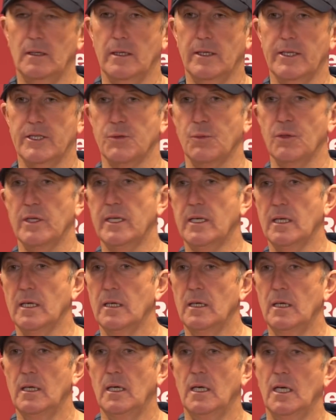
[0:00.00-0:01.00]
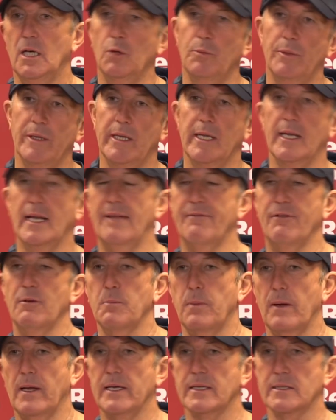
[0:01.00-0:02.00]
this week. It'll be the
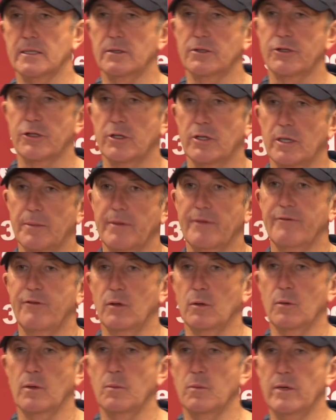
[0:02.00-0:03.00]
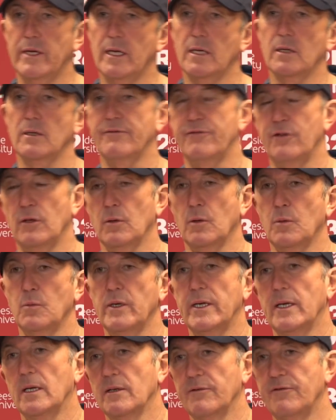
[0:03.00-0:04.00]
11 players that turn up the following week and the following
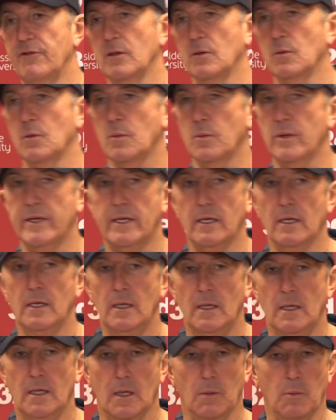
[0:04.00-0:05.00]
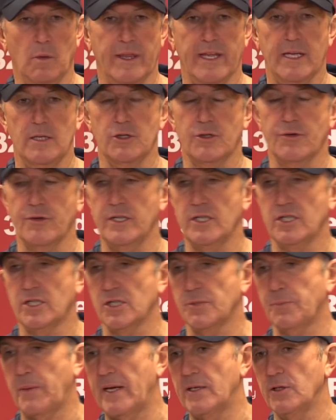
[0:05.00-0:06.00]
week and the following week. And with injuries,
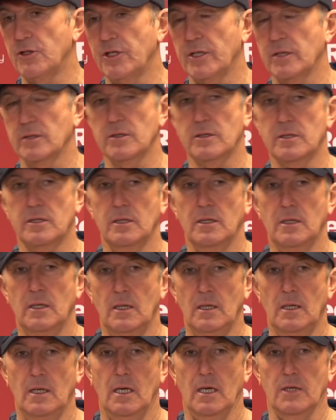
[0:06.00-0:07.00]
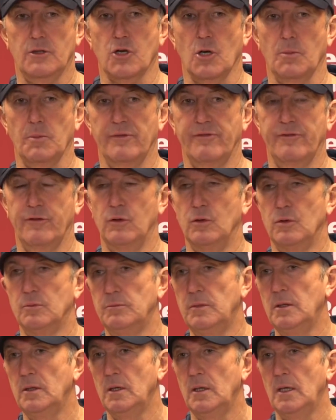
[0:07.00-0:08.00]
suspensions, a drop of
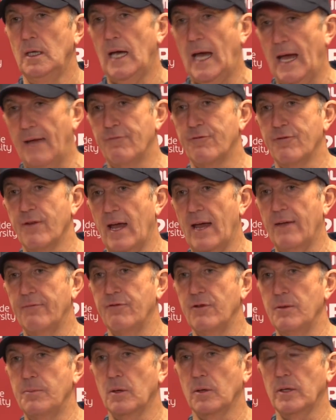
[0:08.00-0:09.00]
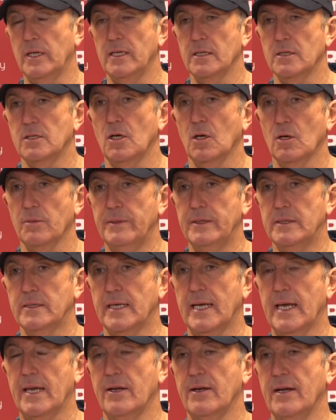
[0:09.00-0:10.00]
form, everybody has got to be
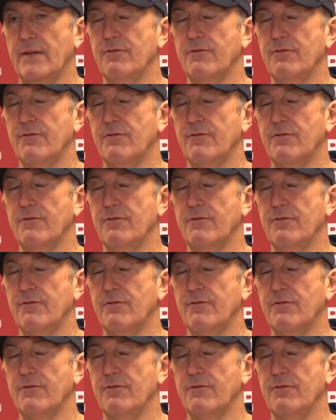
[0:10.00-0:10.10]
together and